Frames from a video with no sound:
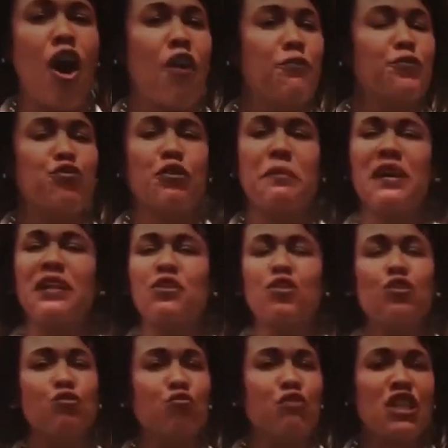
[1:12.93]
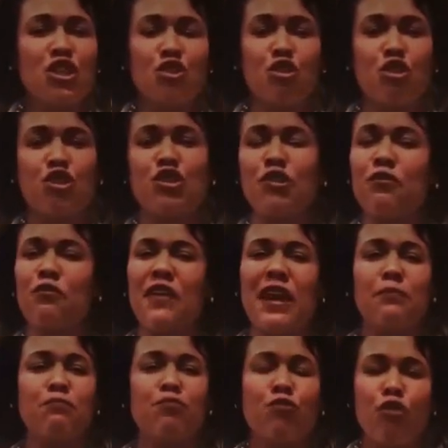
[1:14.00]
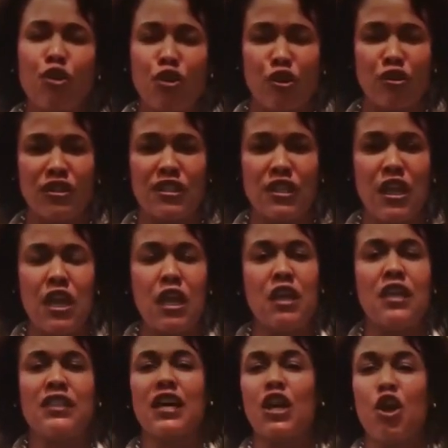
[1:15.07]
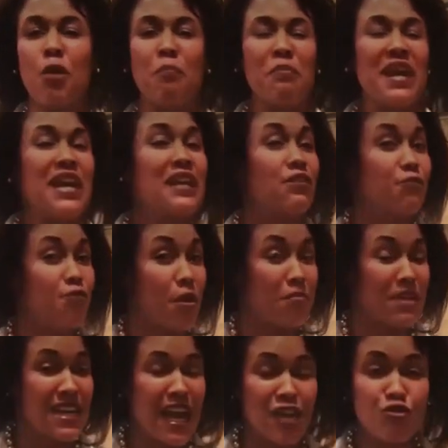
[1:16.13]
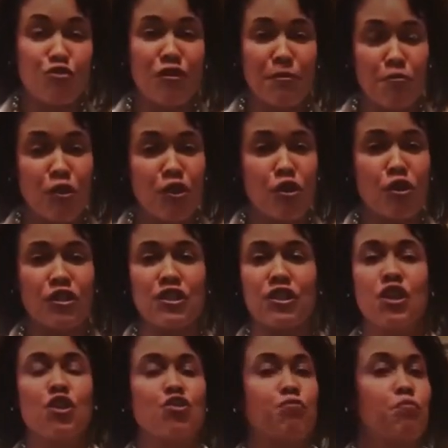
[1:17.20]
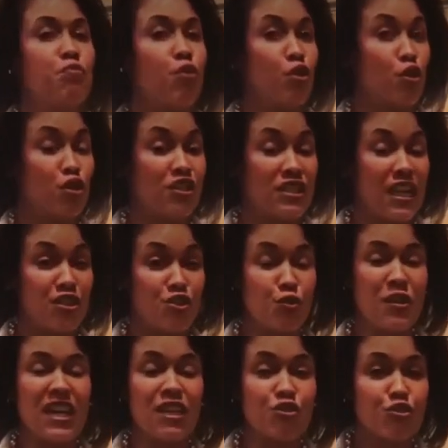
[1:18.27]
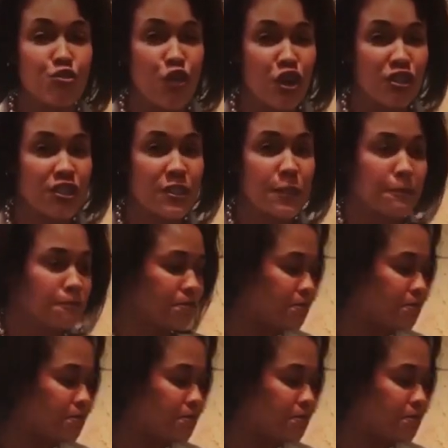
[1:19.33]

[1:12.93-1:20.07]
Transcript: of tremendous research to find products that are made from natural products, products that you can trust,